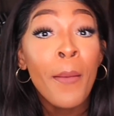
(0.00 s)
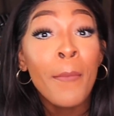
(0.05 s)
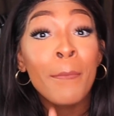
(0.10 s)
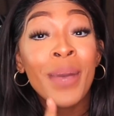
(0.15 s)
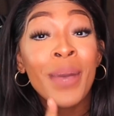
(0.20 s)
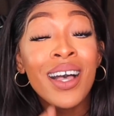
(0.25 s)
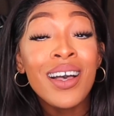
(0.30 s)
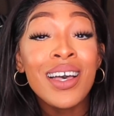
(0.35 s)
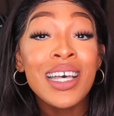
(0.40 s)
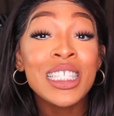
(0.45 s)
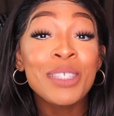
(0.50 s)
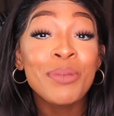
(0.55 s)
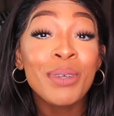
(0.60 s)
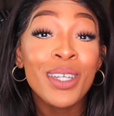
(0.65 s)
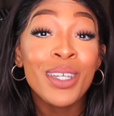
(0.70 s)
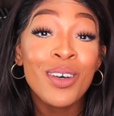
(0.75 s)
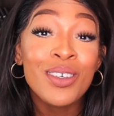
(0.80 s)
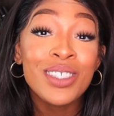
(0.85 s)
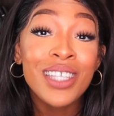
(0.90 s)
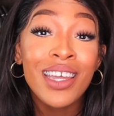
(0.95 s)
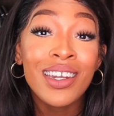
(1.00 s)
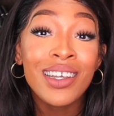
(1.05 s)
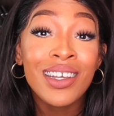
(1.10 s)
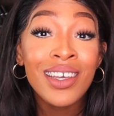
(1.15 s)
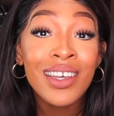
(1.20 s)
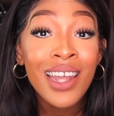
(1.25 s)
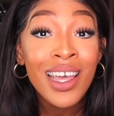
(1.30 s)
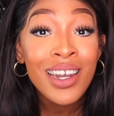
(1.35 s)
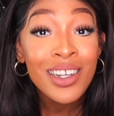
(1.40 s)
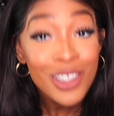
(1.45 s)
My husband knows how to
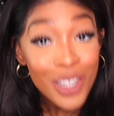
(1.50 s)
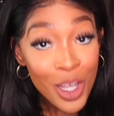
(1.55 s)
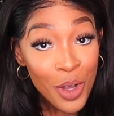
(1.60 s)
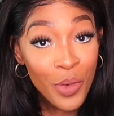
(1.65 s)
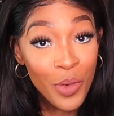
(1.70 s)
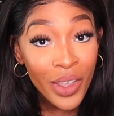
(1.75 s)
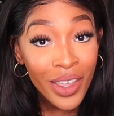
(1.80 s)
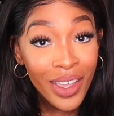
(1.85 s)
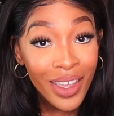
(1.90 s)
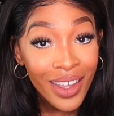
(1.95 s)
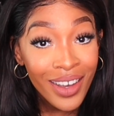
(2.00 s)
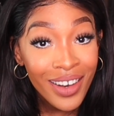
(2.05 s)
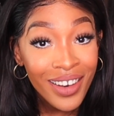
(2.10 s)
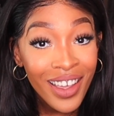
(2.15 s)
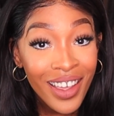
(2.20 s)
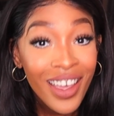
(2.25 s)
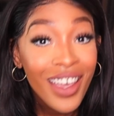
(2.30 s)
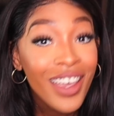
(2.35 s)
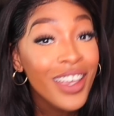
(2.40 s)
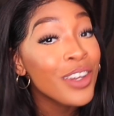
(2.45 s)
cut out a sew-in,